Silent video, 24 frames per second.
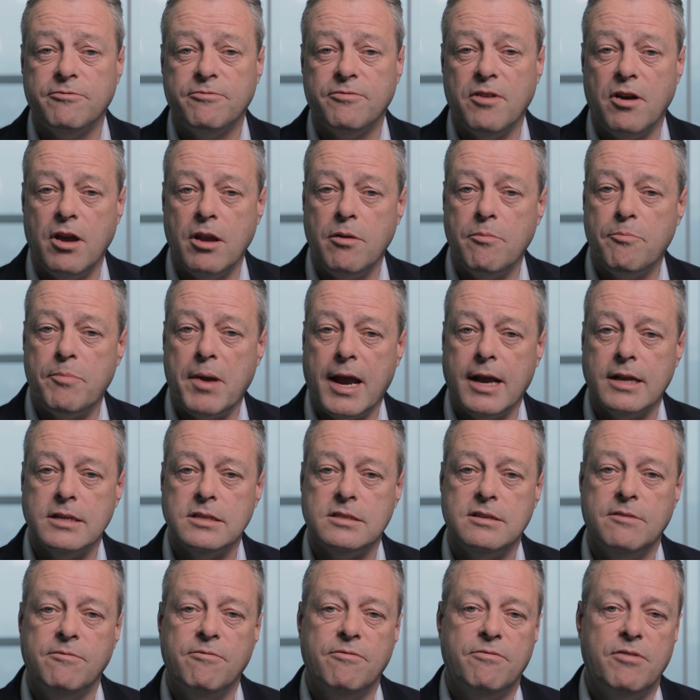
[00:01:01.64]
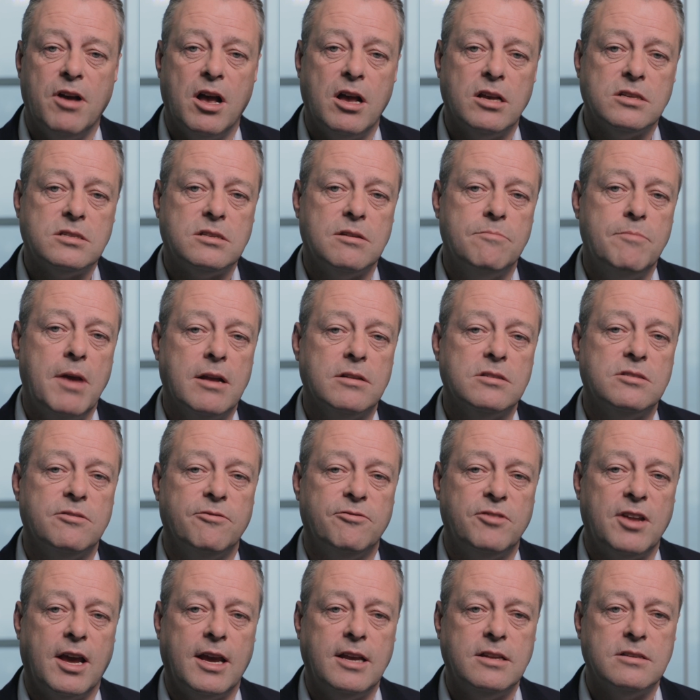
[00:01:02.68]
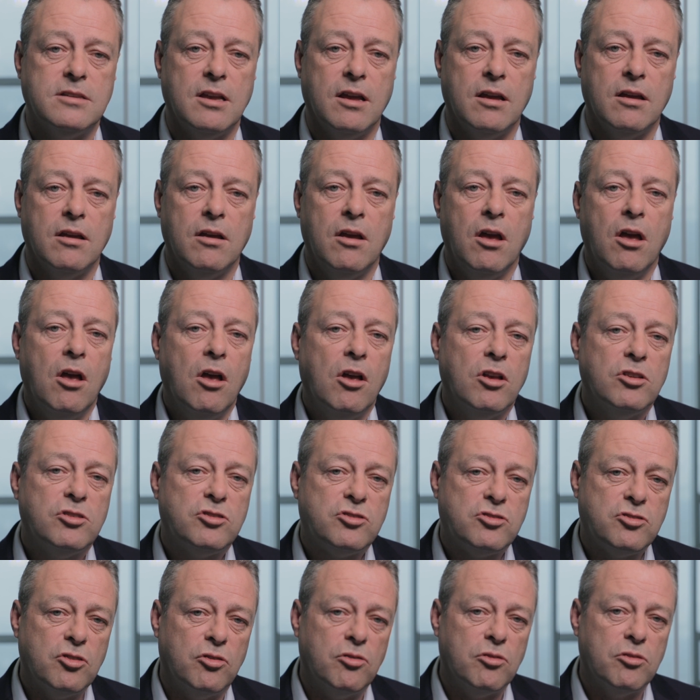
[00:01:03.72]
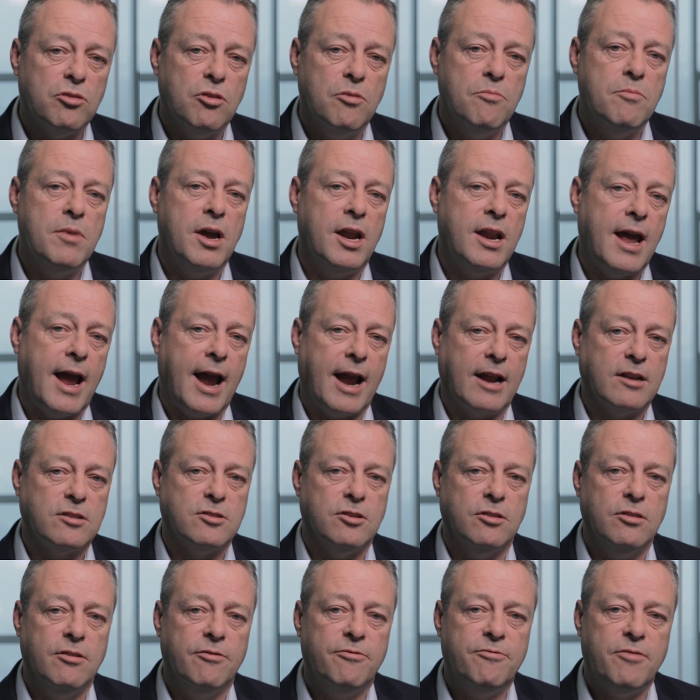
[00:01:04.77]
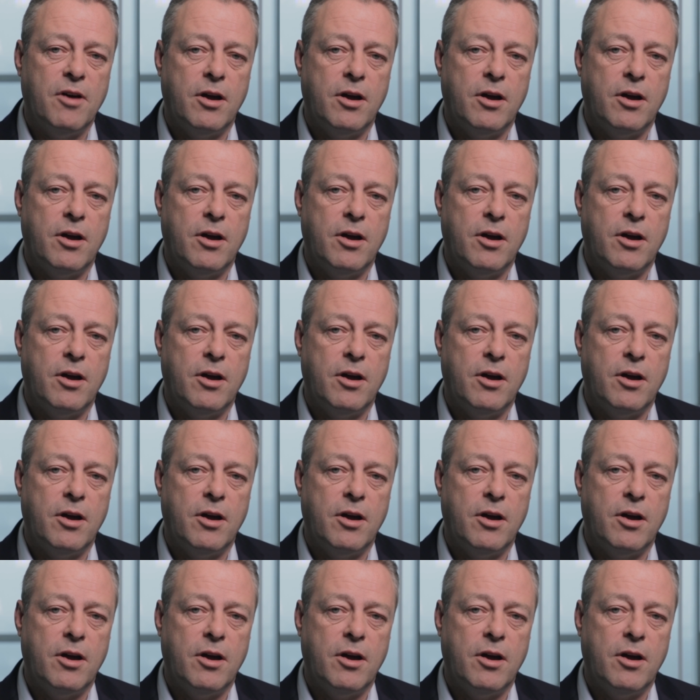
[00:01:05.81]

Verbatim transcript: to find patterns in vast amounts of data, sort them and act on the